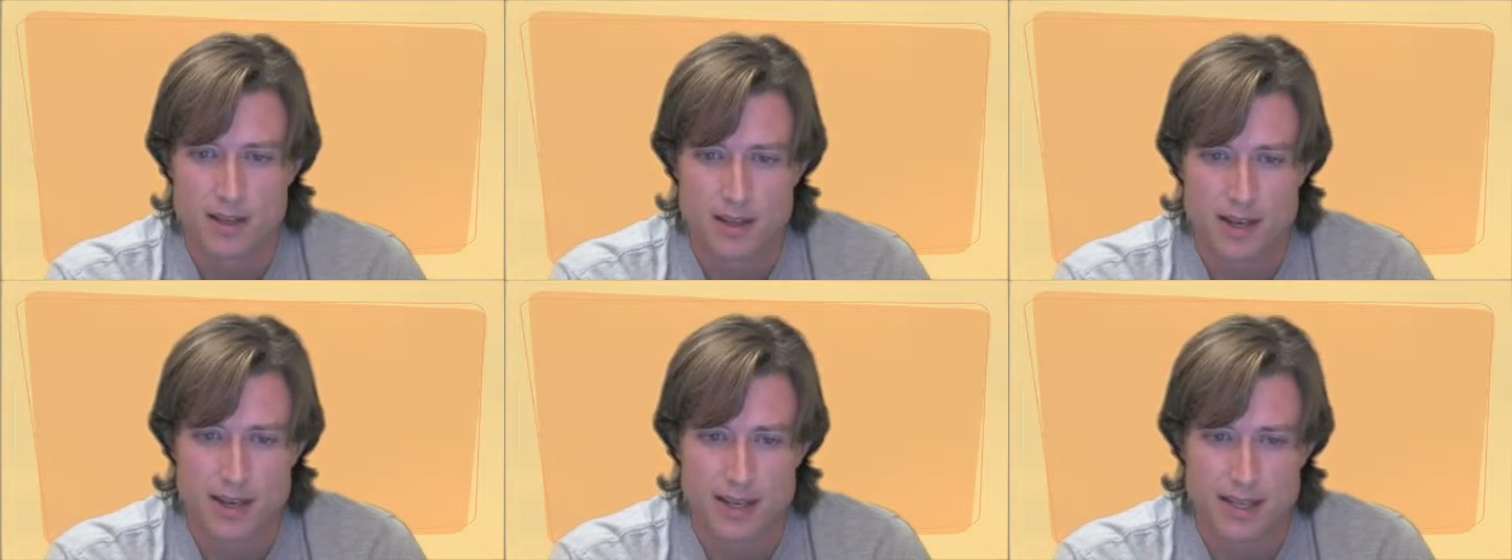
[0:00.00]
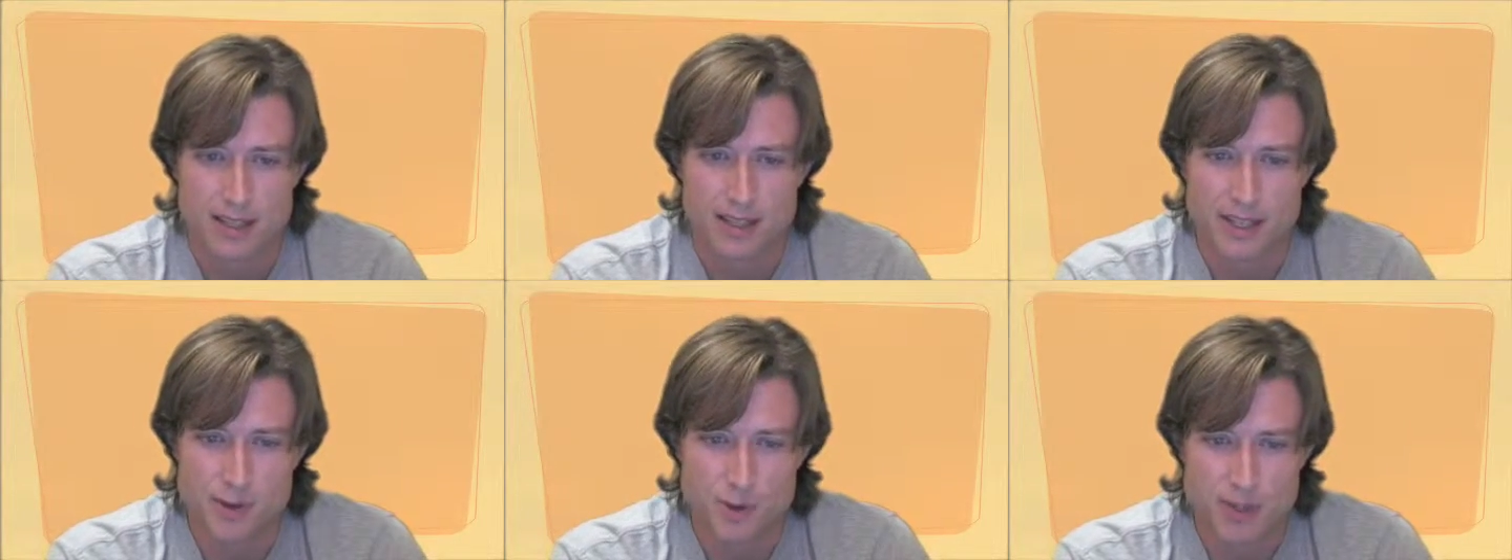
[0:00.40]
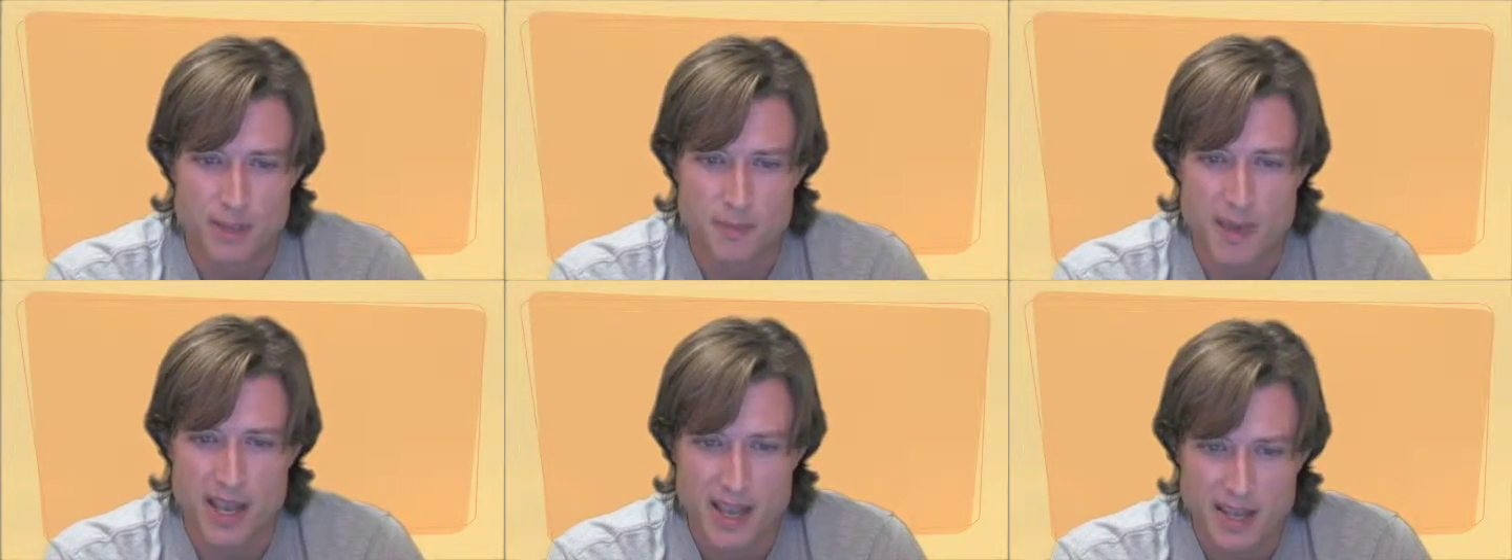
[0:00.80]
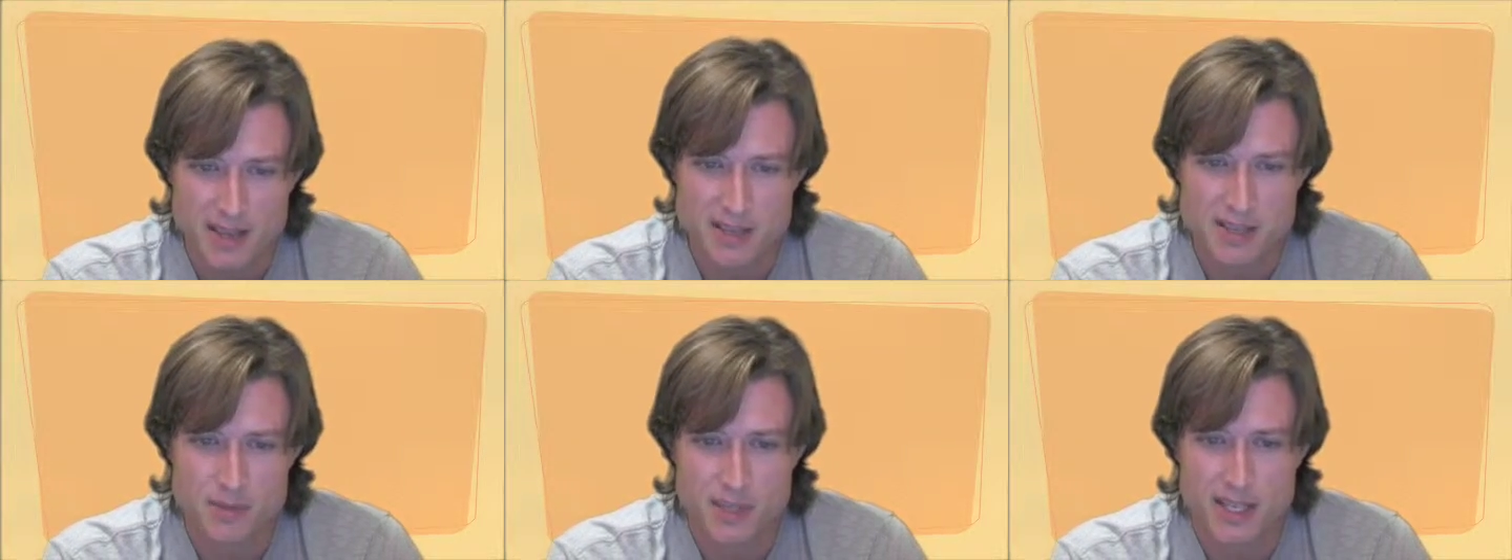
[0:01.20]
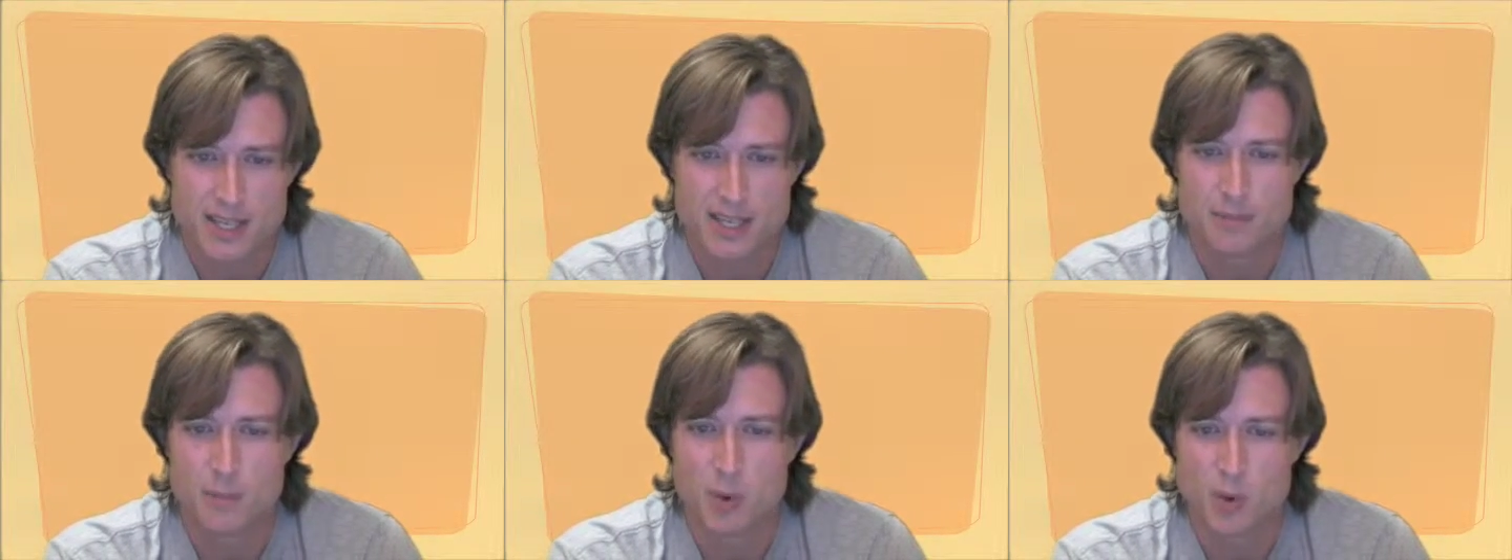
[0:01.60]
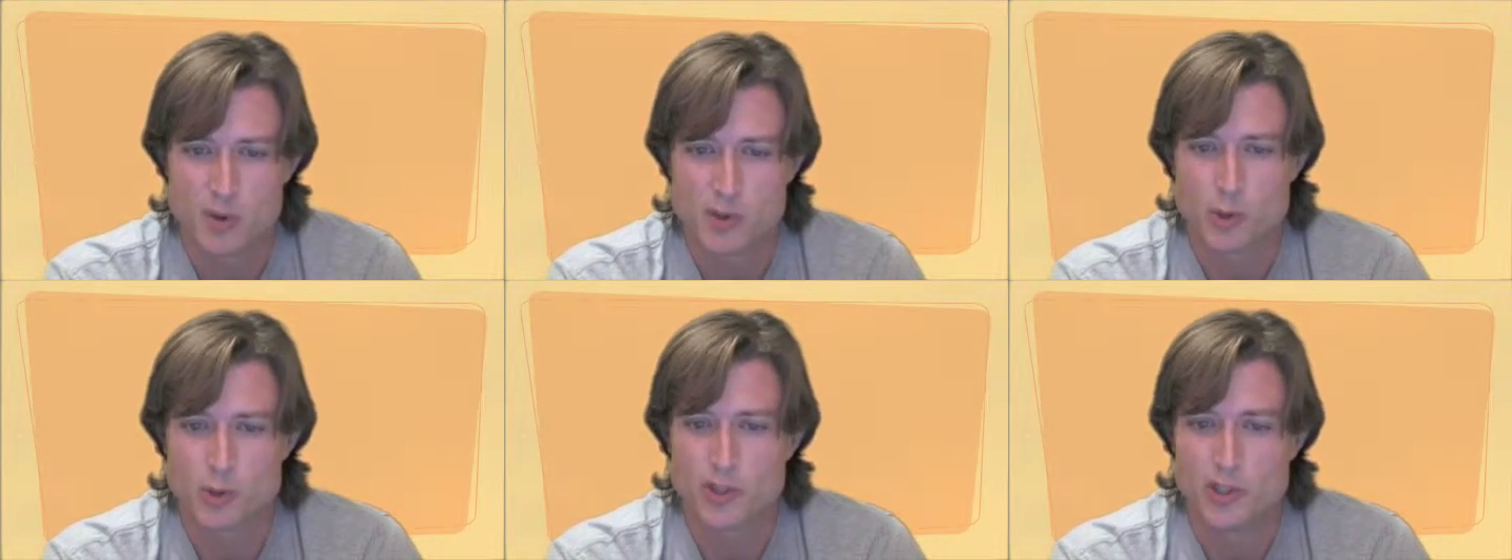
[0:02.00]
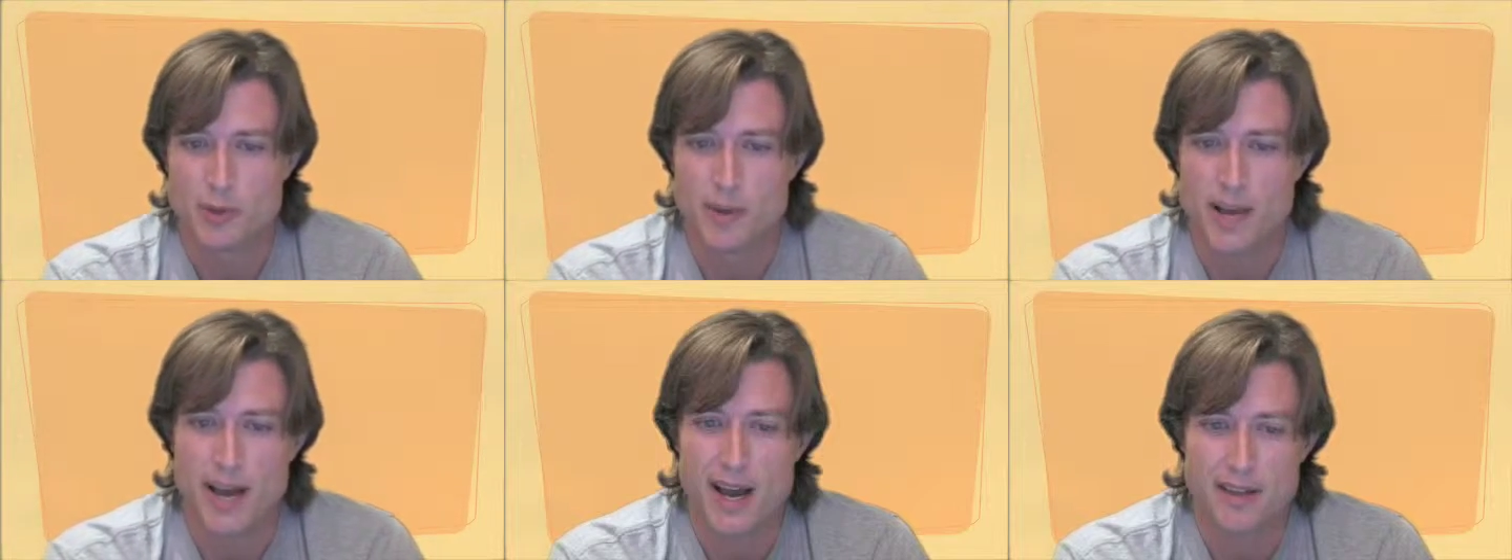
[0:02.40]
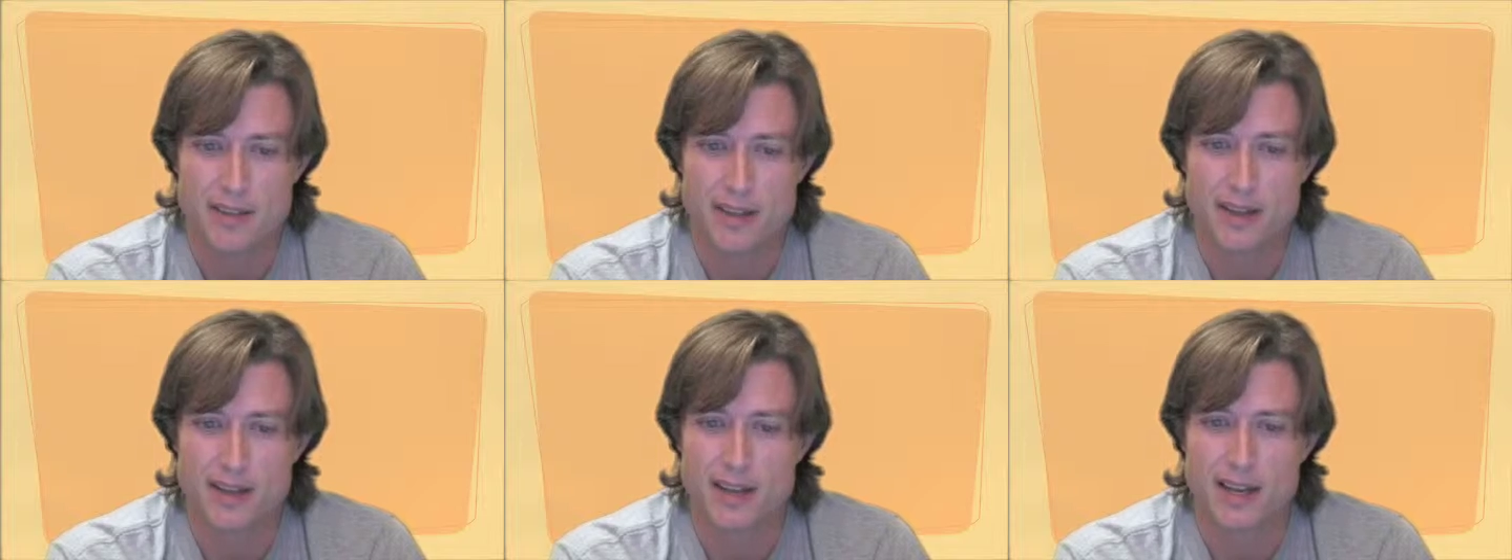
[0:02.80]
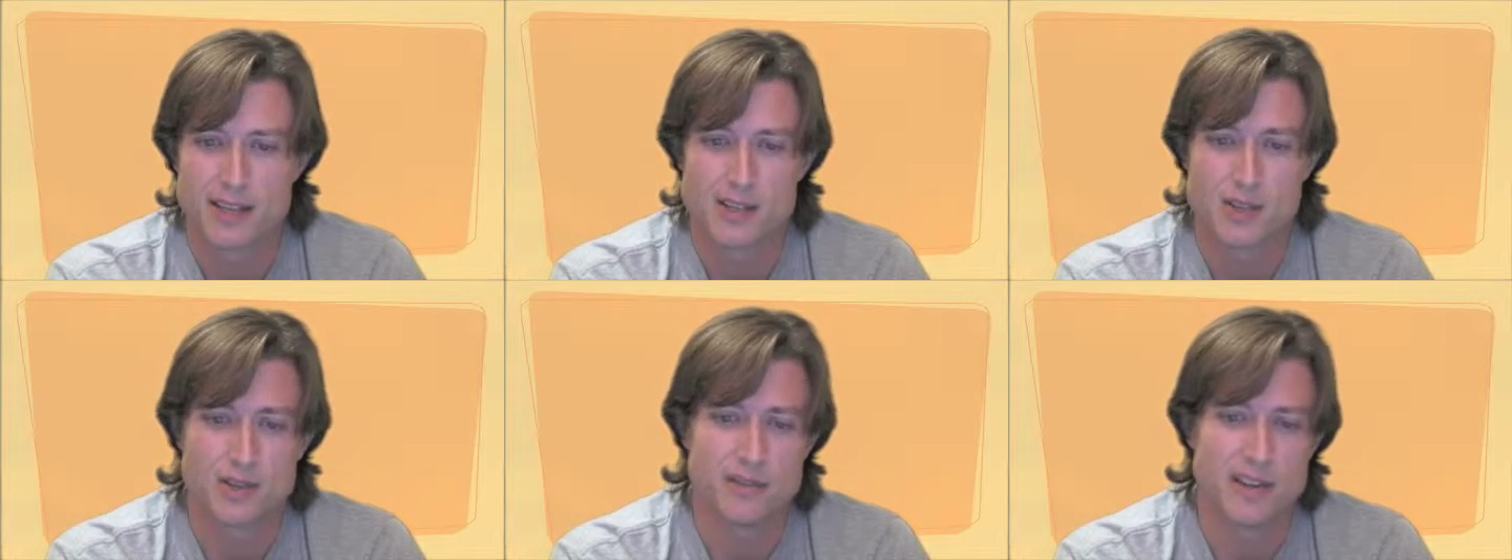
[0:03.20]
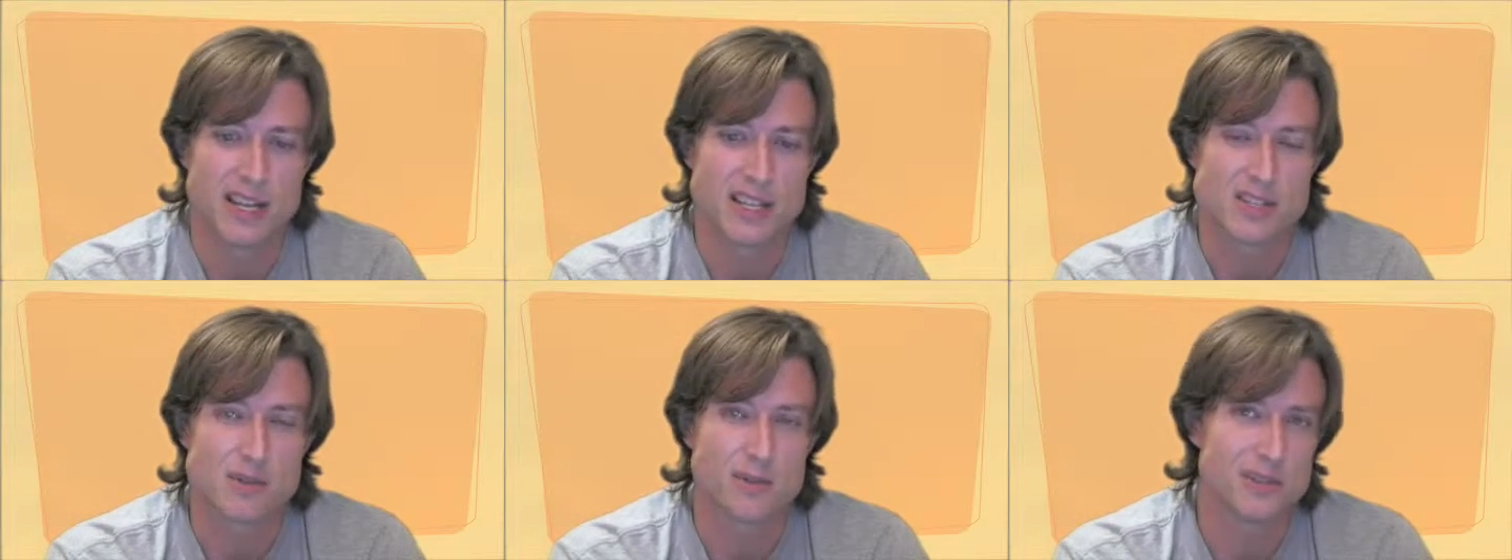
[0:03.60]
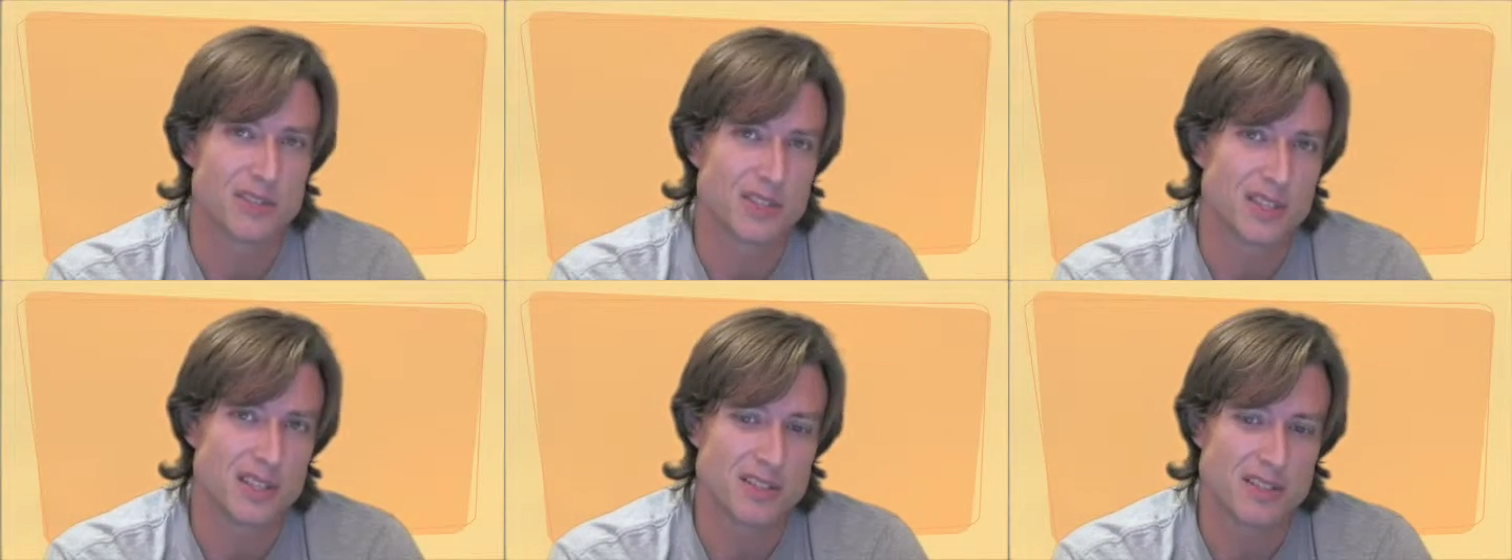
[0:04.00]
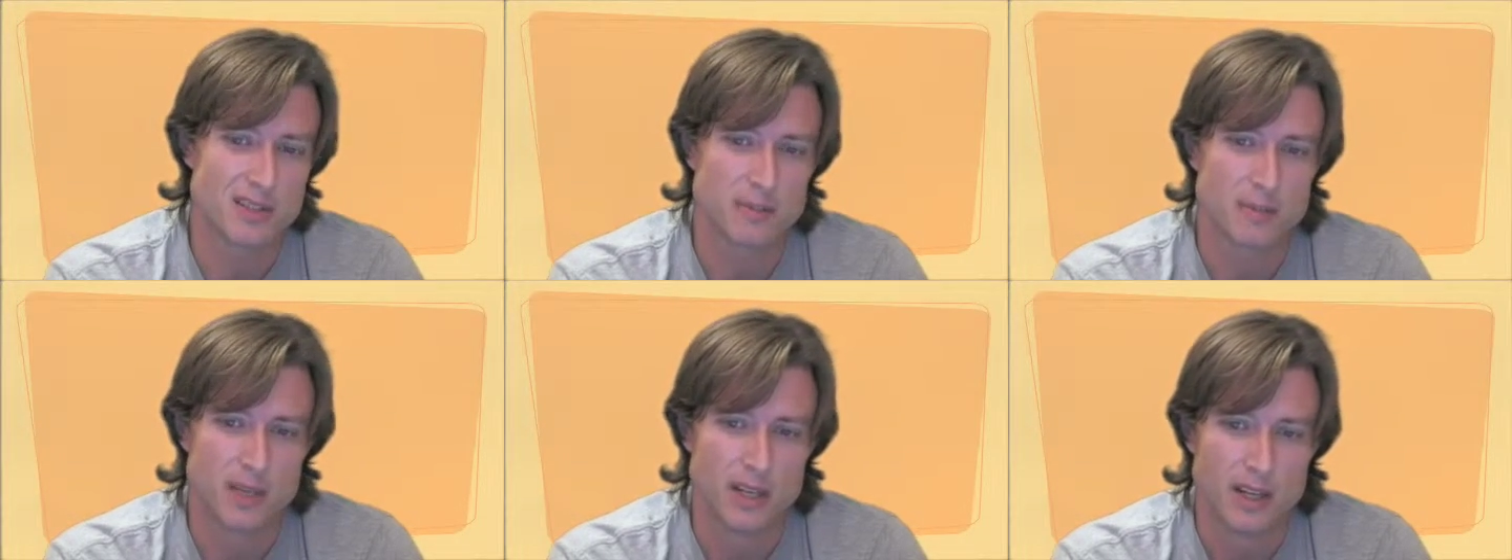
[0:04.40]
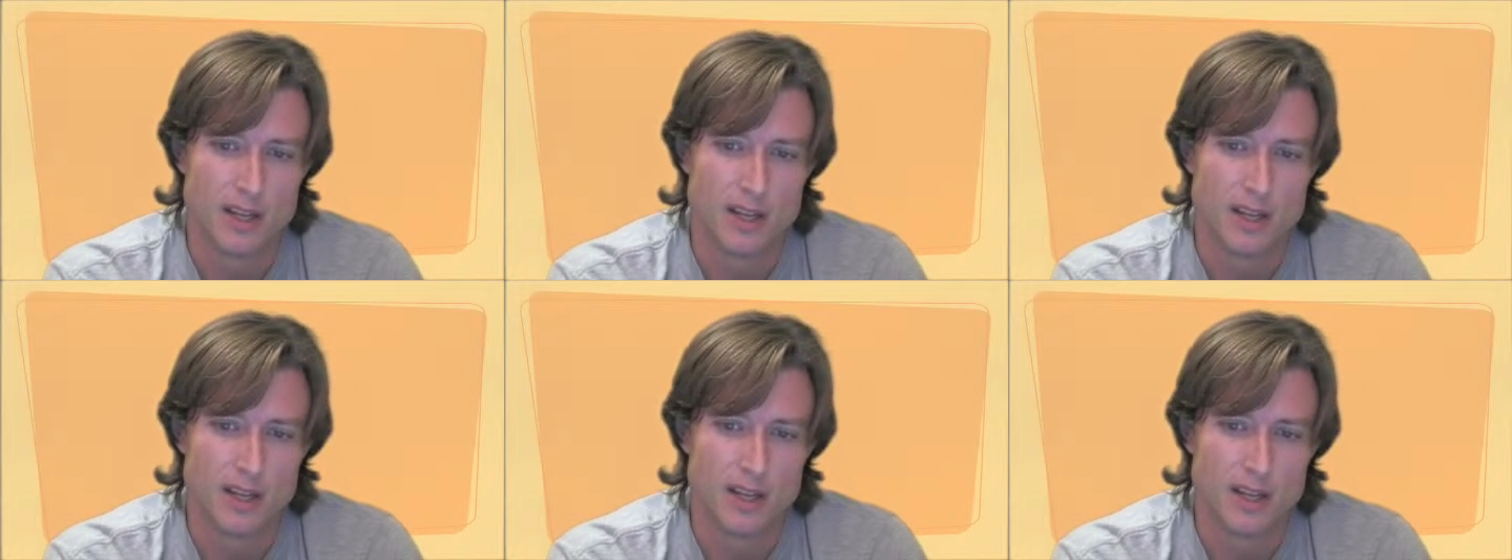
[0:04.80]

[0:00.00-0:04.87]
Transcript: It literally pays to become more sociopathic as you advance through the system.